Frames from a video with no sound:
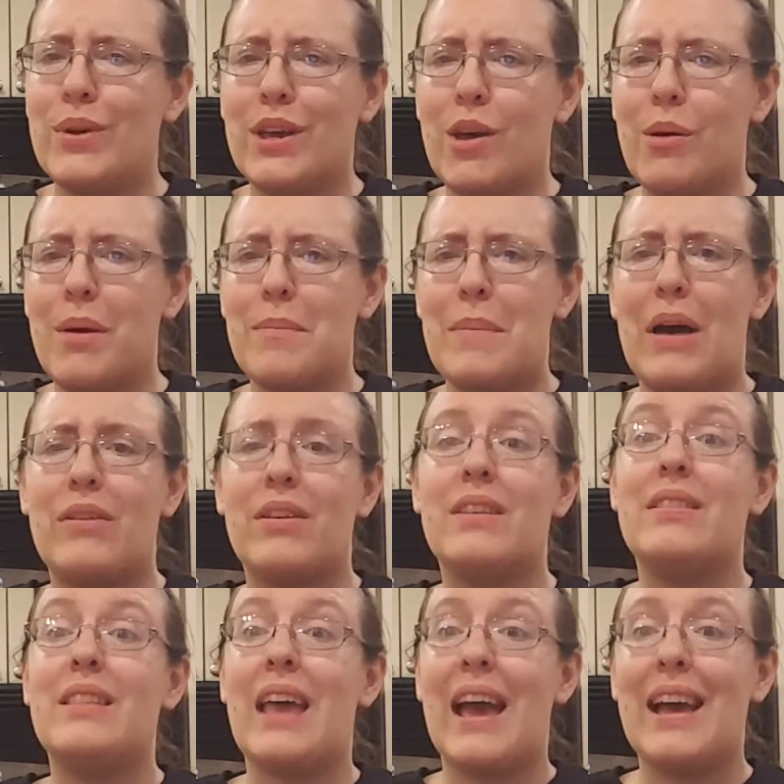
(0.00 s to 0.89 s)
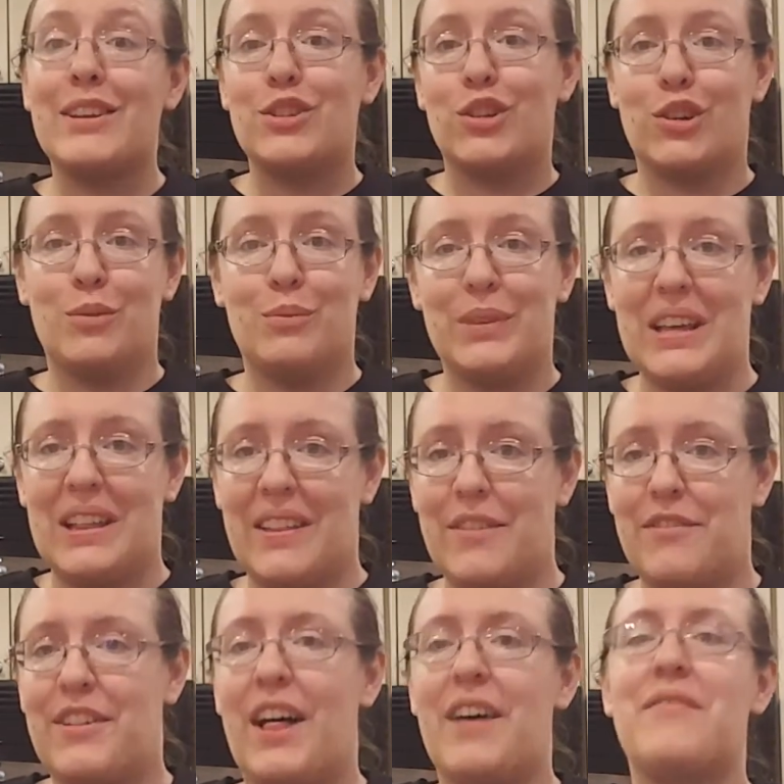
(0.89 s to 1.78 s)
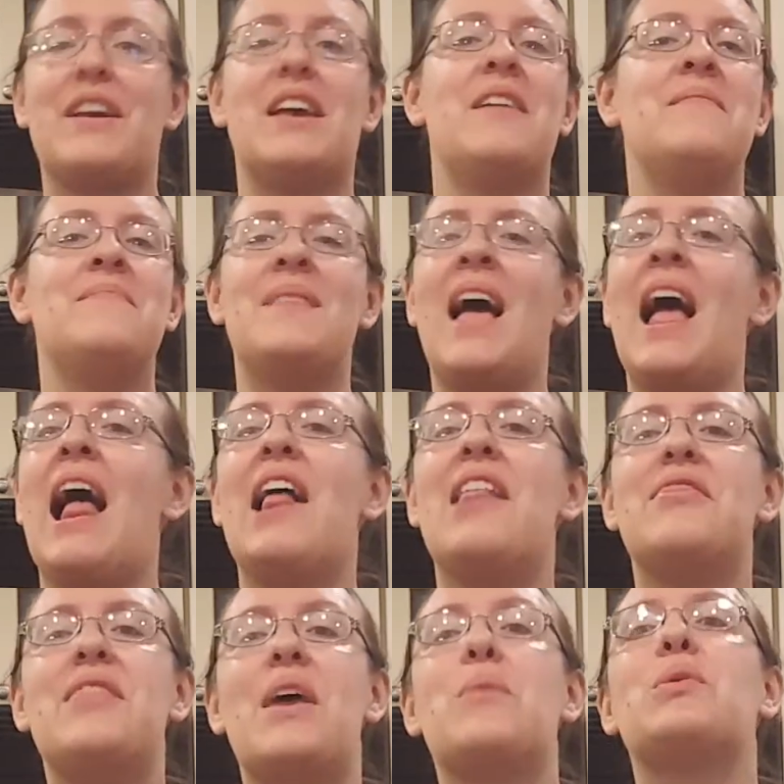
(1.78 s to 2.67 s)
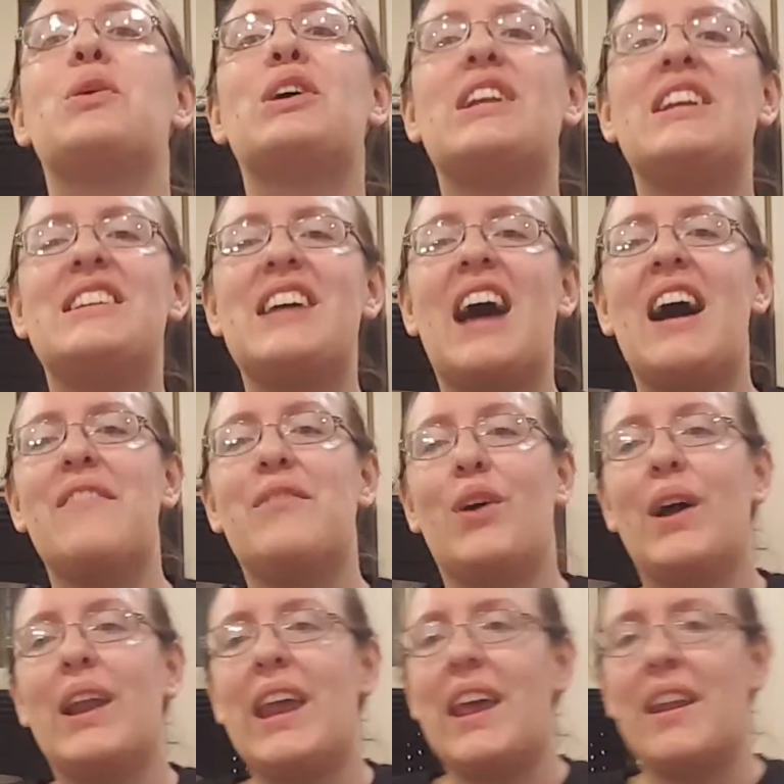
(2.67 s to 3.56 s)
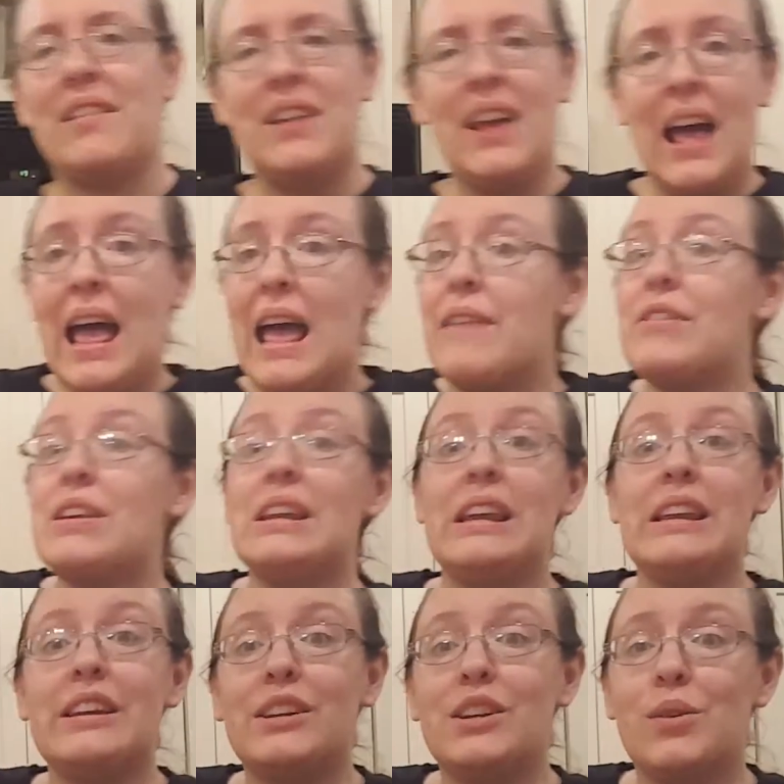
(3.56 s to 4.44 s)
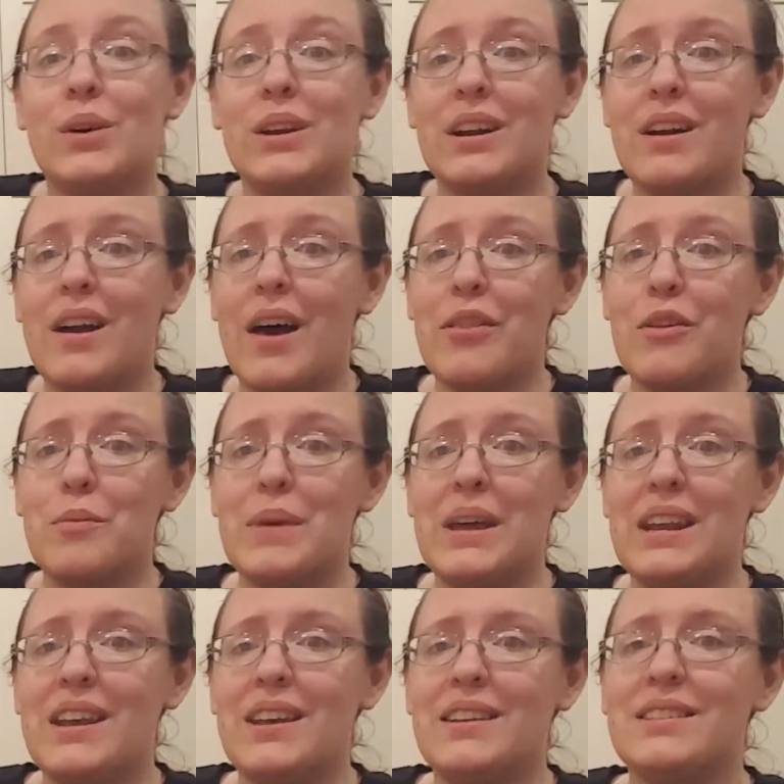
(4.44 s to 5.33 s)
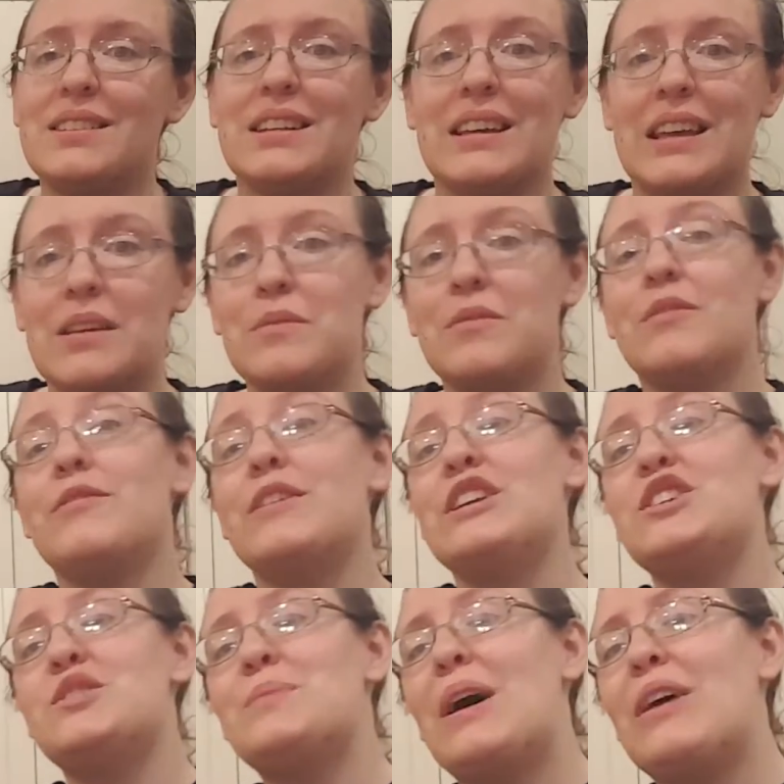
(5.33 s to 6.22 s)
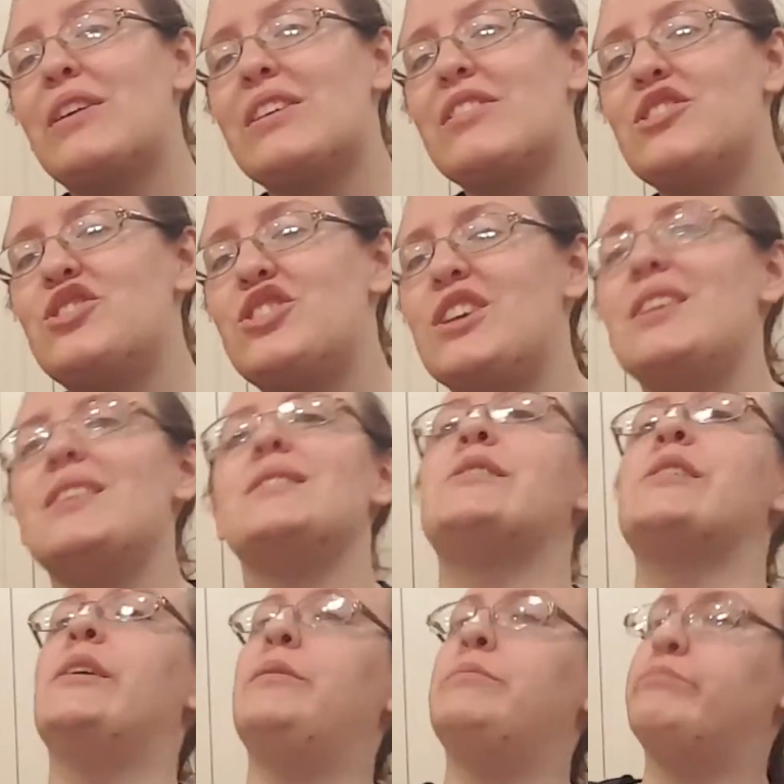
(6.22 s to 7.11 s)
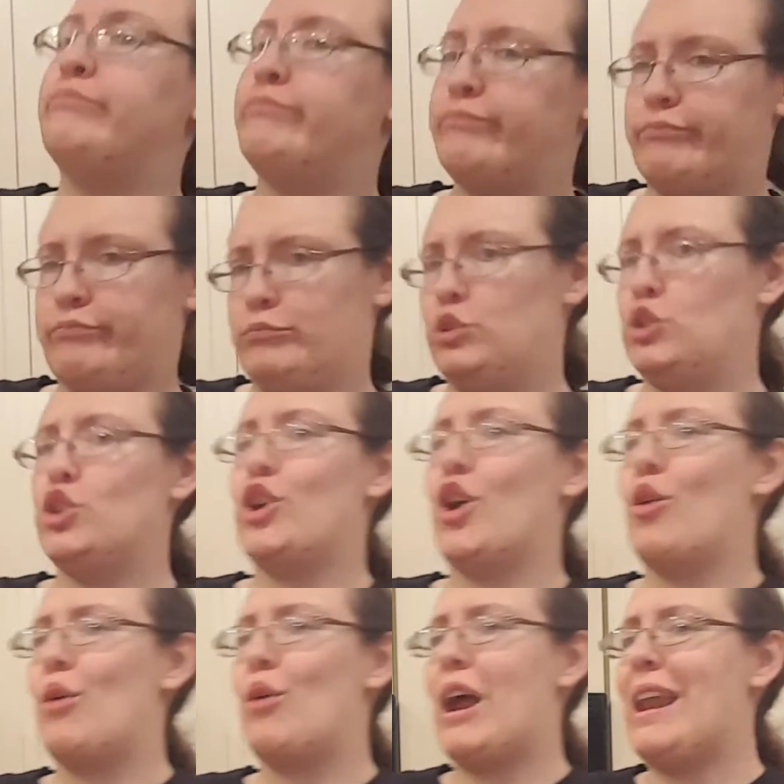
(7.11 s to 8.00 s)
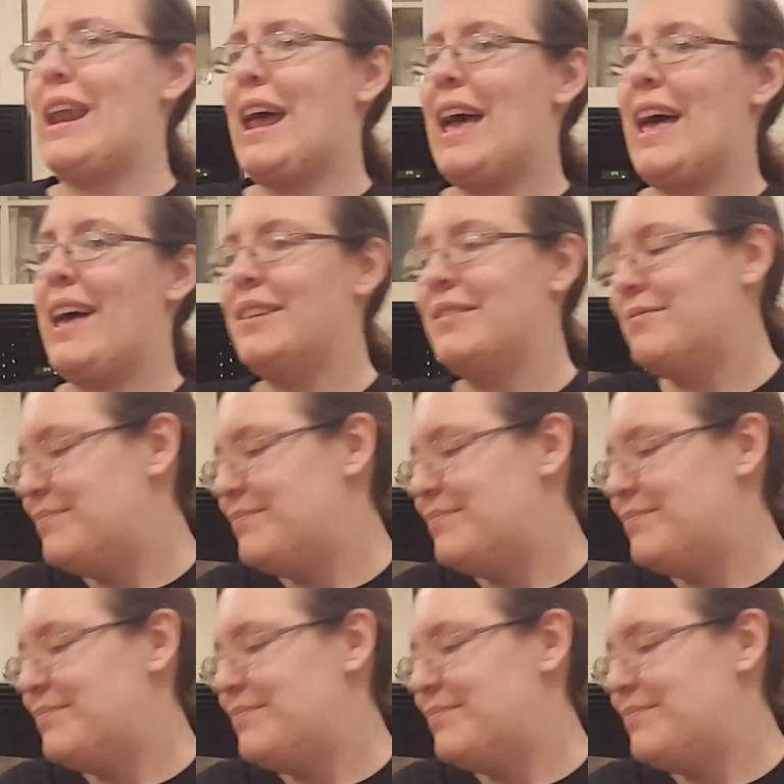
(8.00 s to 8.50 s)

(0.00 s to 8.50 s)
gooey melted, and the eggs are completely fluffy, then we're going to dive on in. If you need to do it another minute to finish melting the cheese, you can go right ahead.